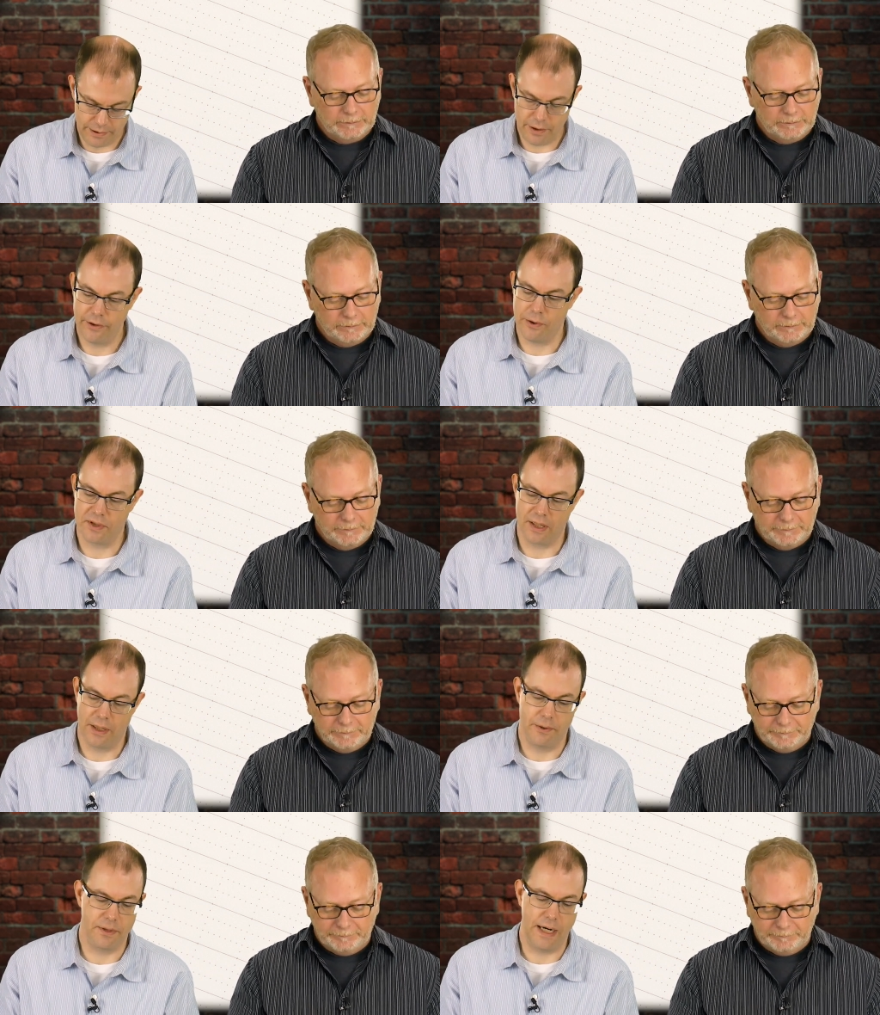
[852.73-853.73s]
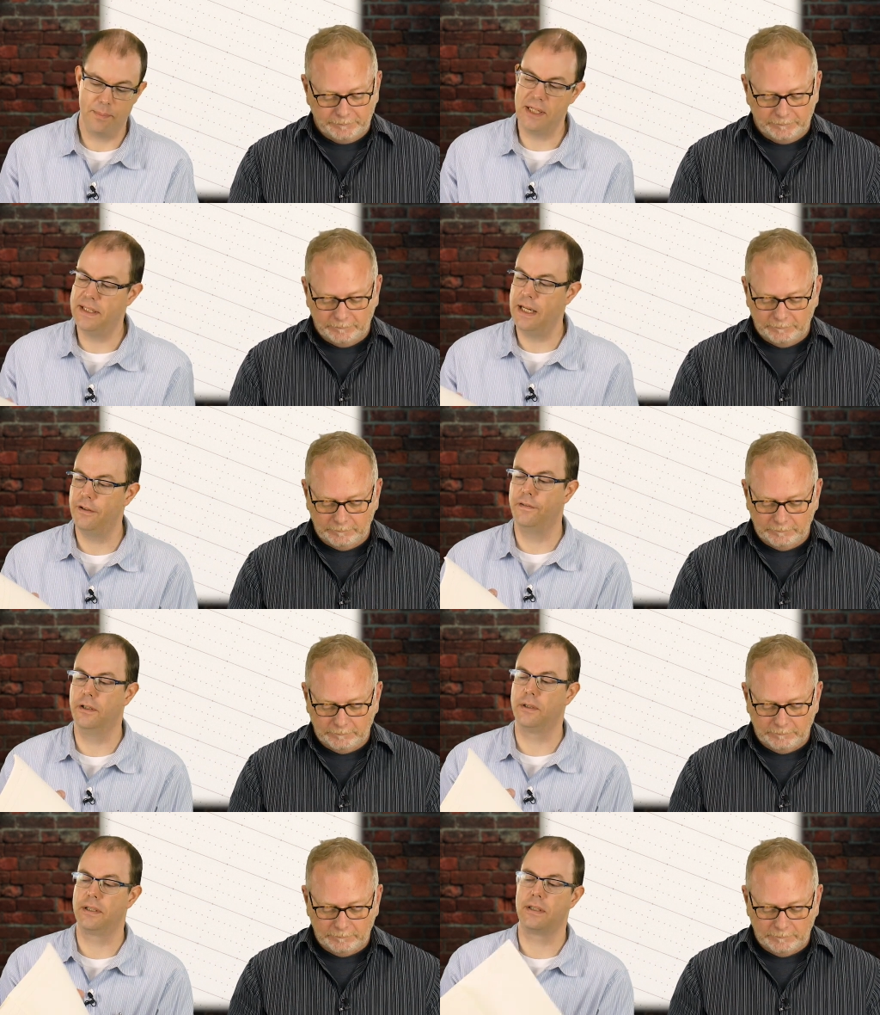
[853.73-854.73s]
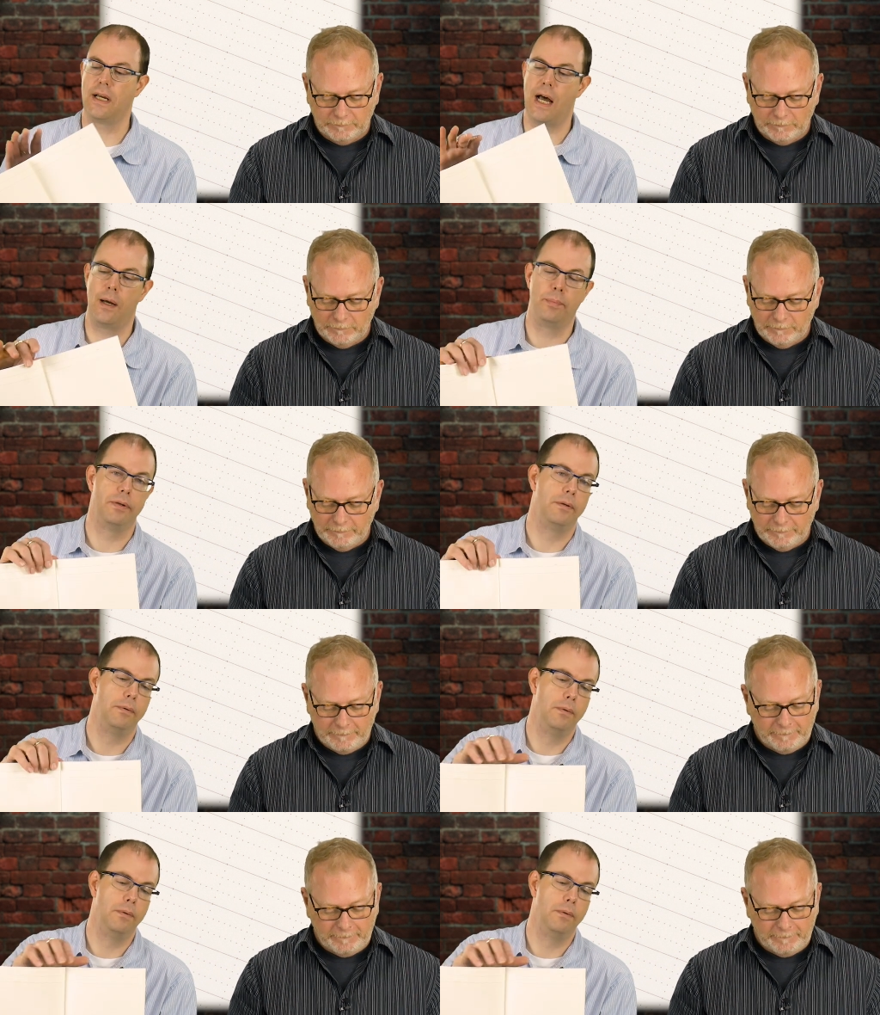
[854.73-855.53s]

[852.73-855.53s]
Speaker 1: then there's an empty date field at the top,